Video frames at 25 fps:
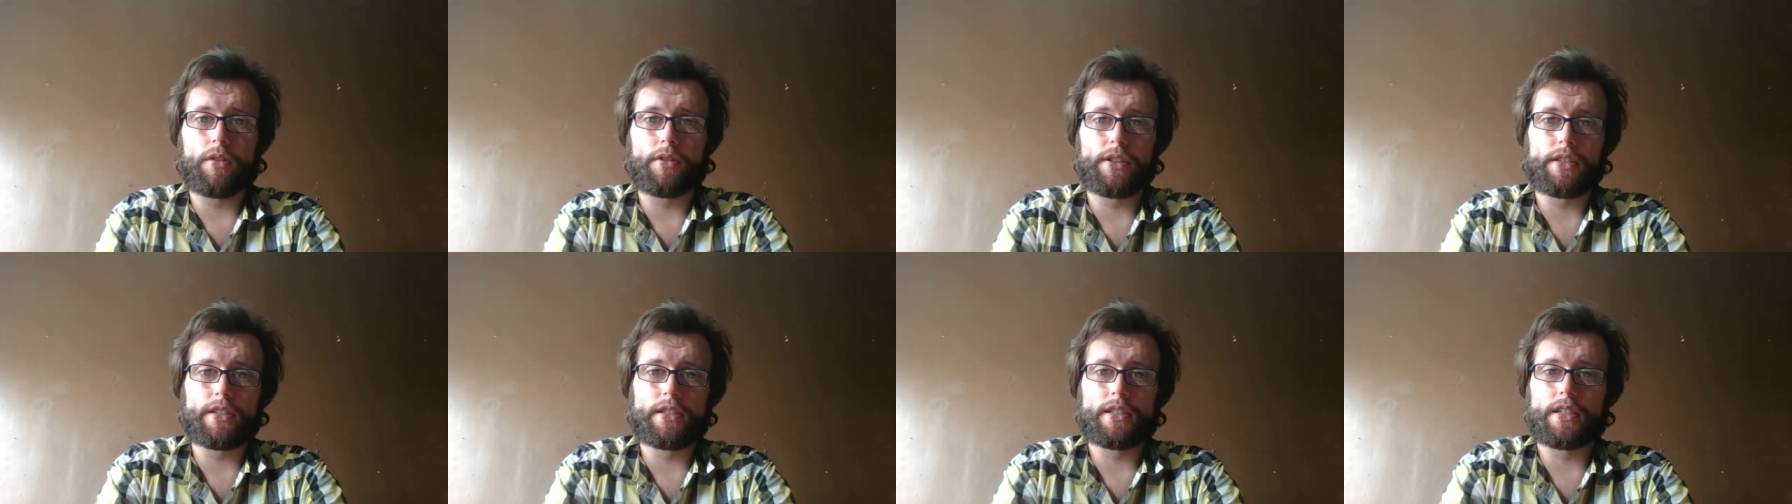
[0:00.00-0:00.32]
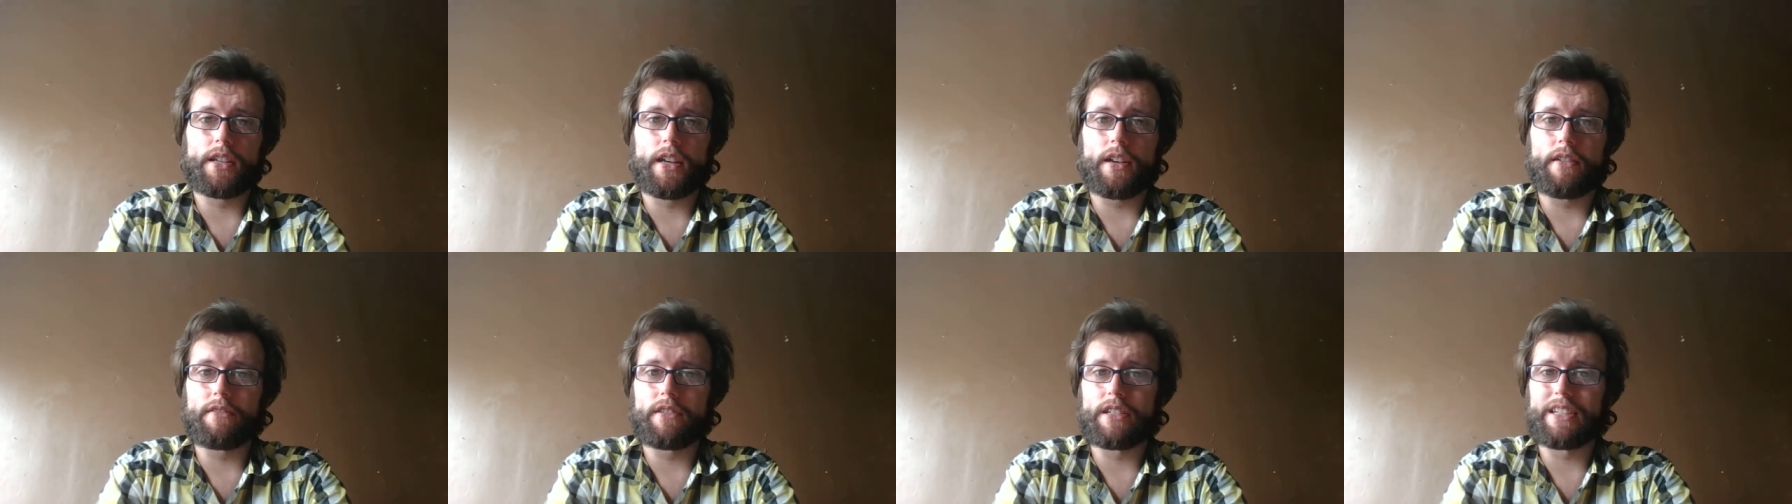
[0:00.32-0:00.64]
this
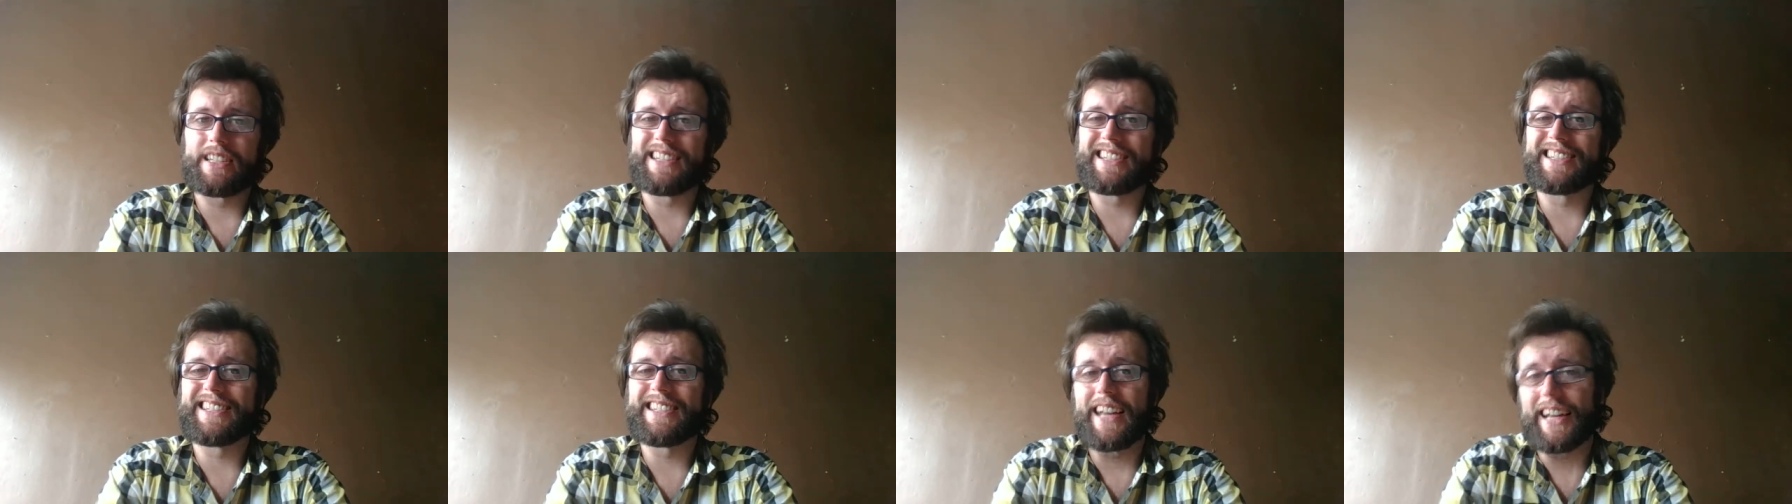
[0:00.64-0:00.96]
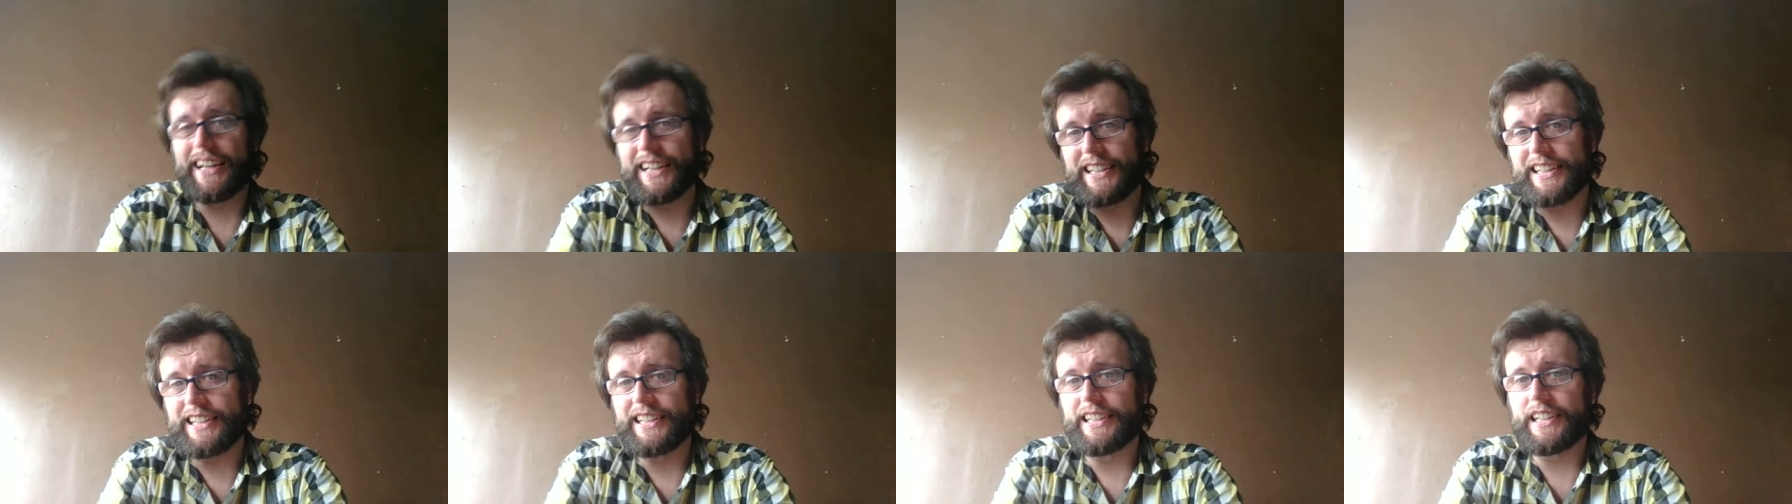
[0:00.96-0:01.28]
series is
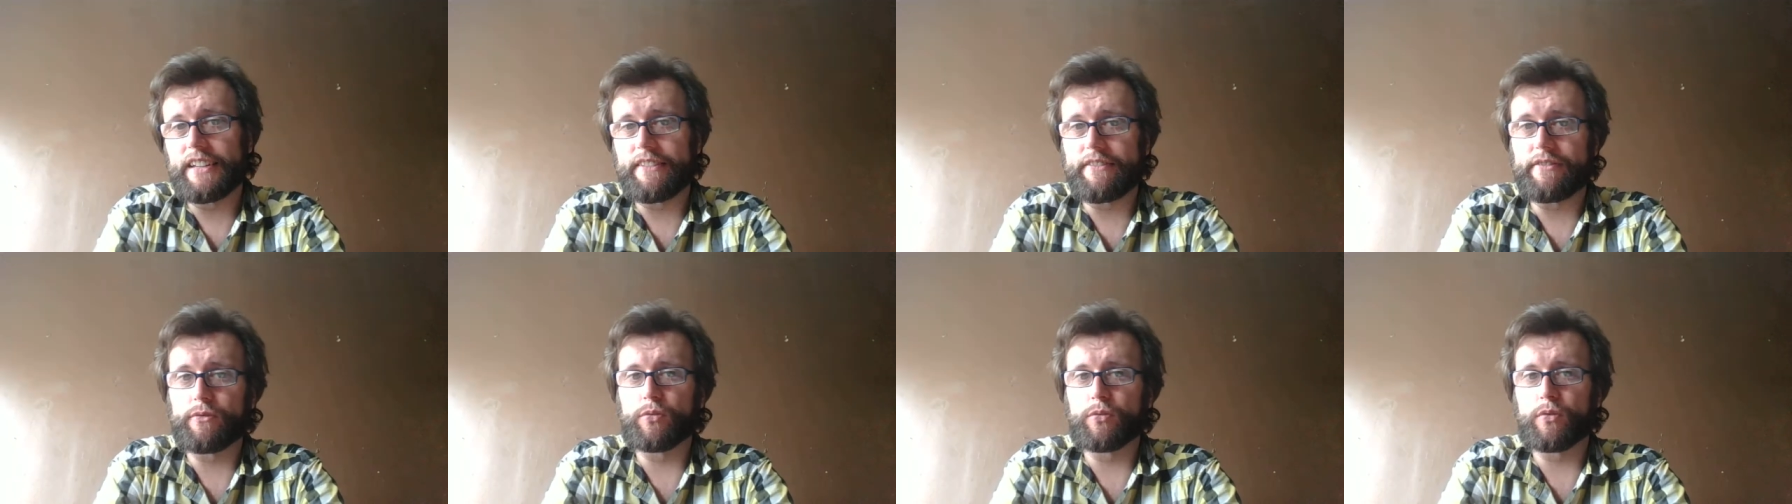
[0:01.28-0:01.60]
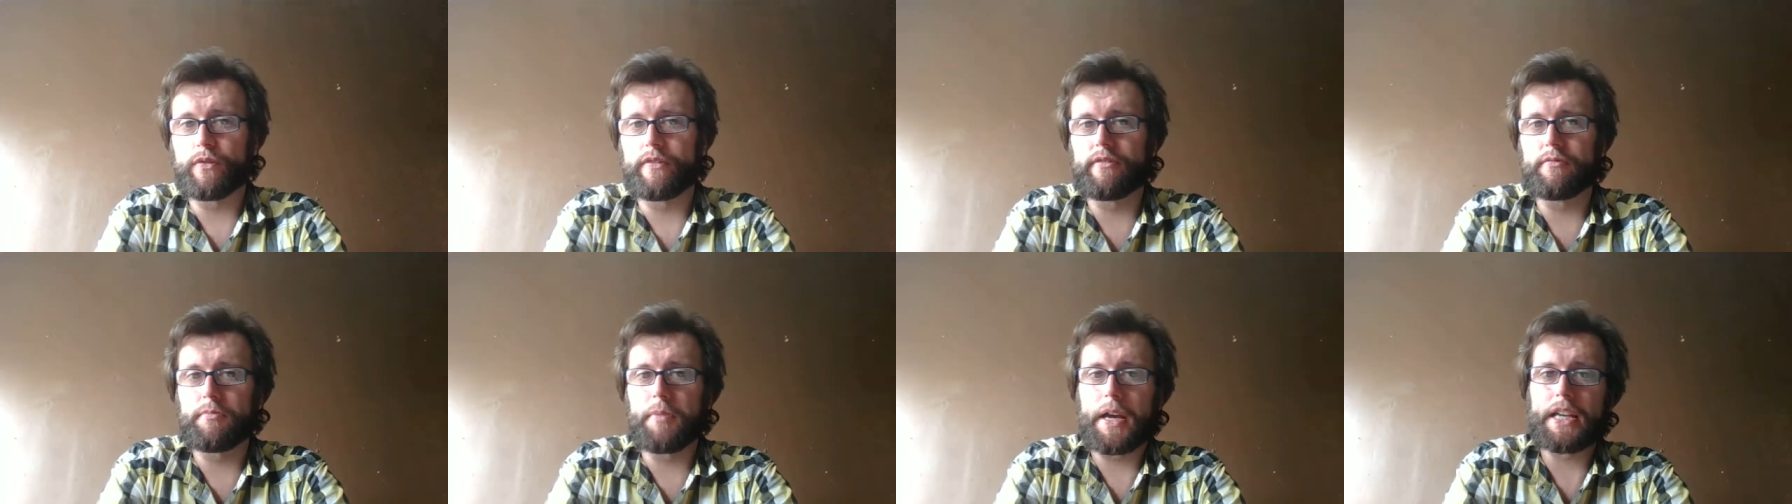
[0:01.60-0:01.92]
technically living
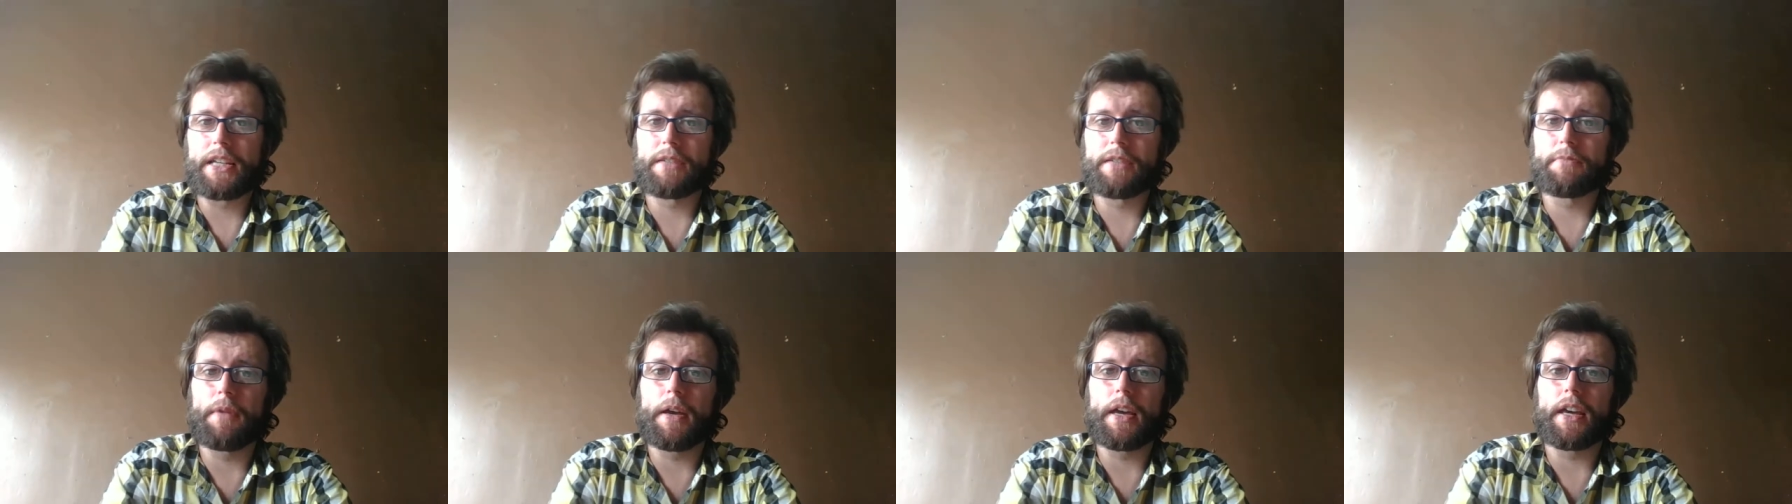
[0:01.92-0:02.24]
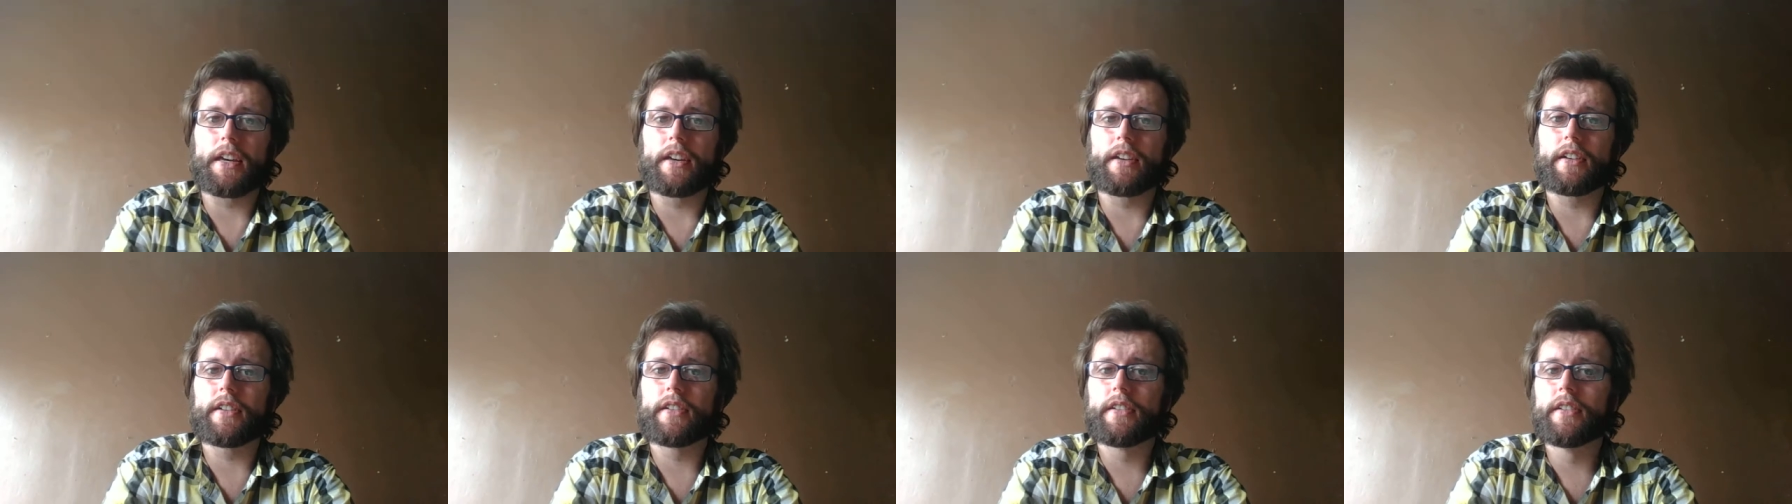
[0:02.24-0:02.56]
with a
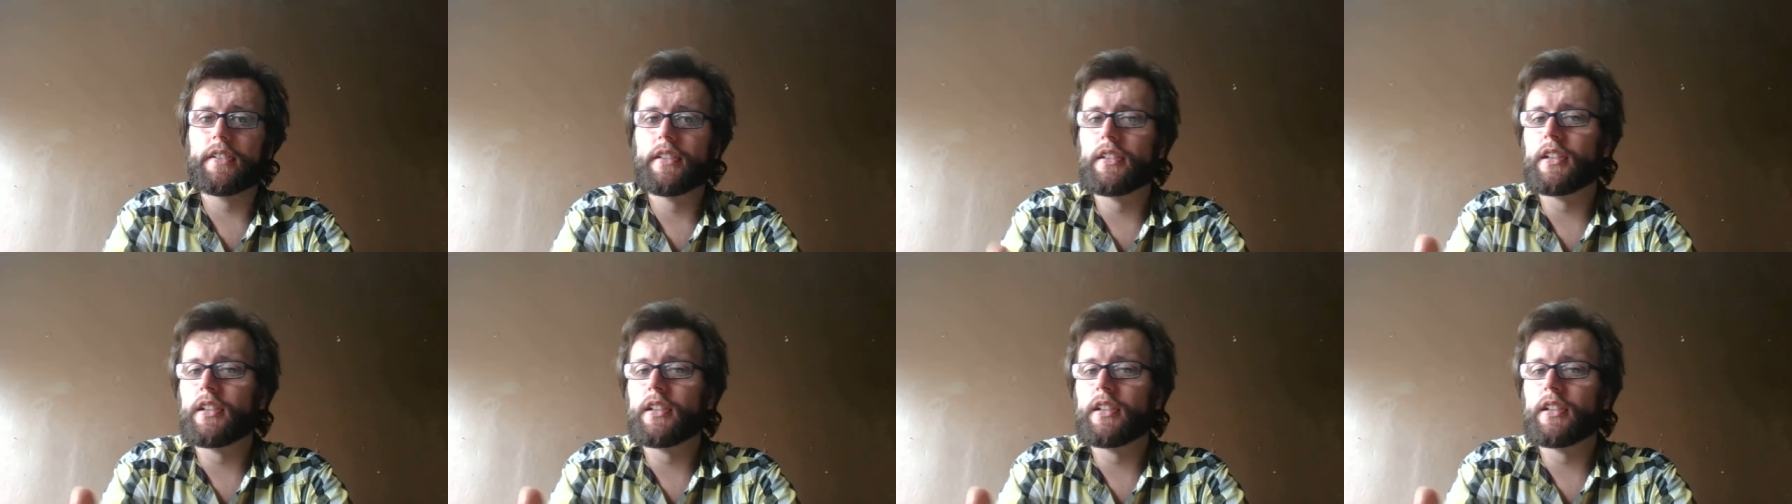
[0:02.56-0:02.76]
pacemaker.